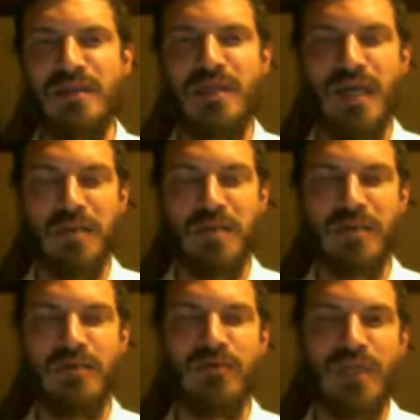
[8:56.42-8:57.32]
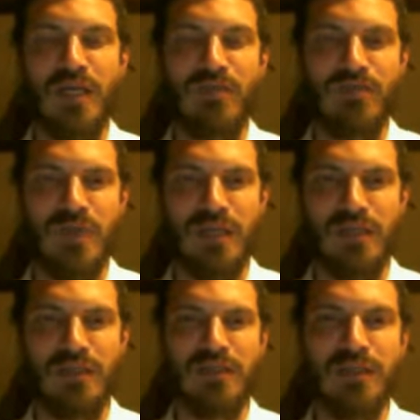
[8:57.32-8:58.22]
I'm going to give you that
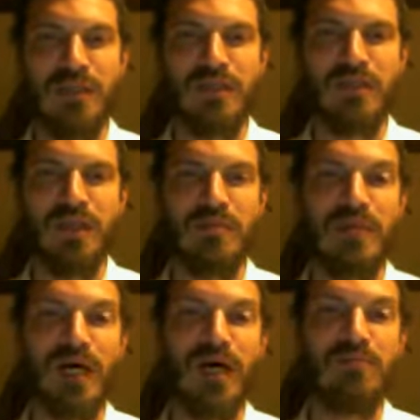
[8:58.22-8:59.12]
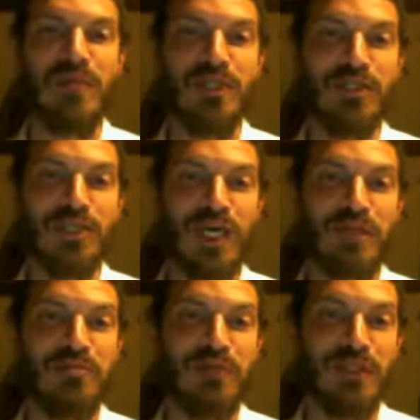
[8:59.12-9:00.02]
rating, and you tell me how much I can
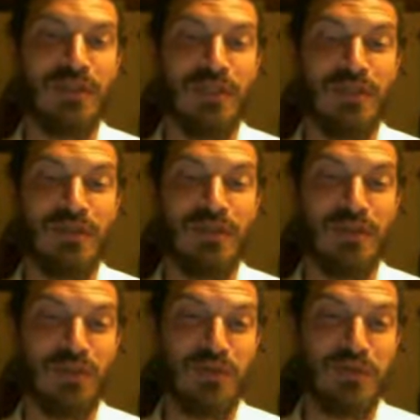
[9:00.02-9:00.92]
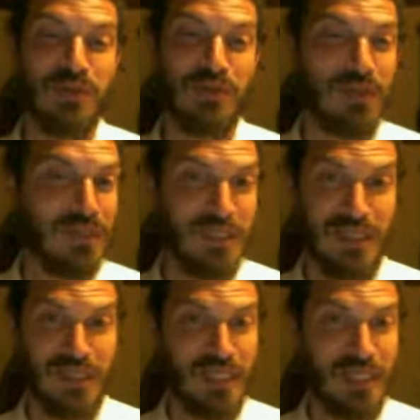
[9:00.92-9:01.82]
put into the soup.
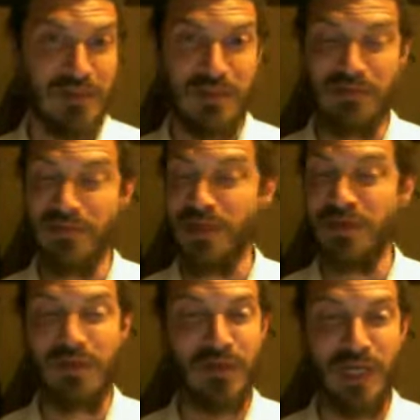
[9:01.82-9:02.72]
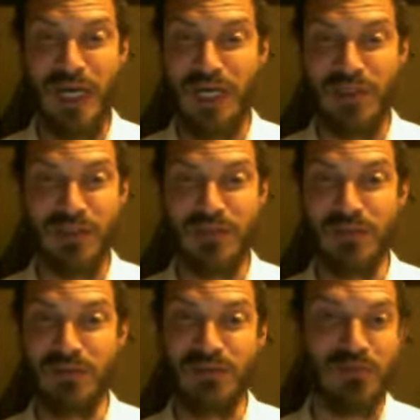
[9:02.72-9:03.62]
It's very hot.
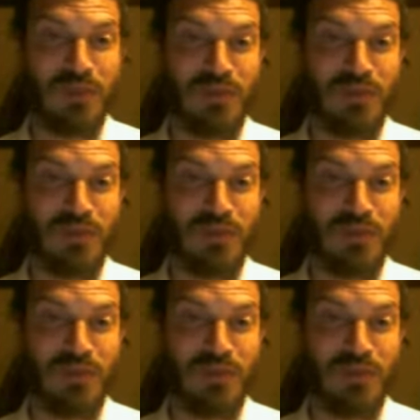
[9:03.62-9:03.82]
Don't put in